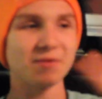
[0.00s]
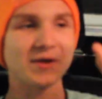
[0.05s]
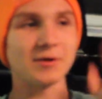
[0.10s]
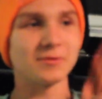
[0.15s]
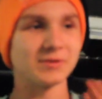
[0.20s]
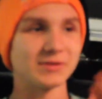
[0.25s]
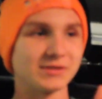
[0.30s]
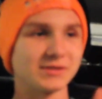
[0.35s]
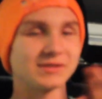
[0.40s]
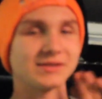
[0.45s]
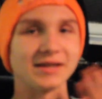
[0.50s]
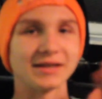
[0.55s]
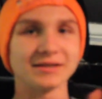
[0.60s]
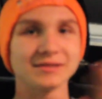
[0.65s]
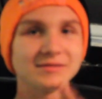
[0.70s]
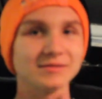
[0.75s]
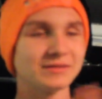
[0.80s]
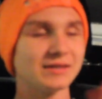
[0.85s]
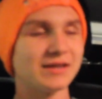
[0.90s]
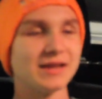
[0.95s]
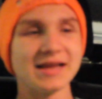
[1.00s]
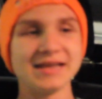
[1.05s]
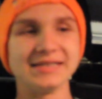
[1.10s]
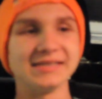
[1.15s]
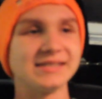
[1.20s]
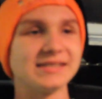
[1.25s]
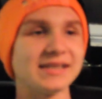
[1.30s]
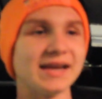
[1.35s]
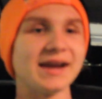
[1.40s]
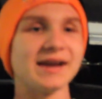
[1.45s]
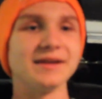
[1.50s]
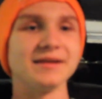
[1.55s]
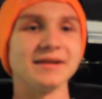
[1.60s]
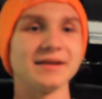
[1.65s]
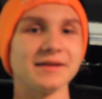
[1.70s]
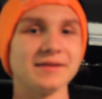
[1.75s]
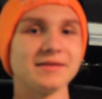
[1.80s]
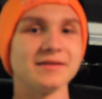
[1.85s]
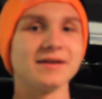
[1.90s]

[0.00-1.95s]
That was like insane.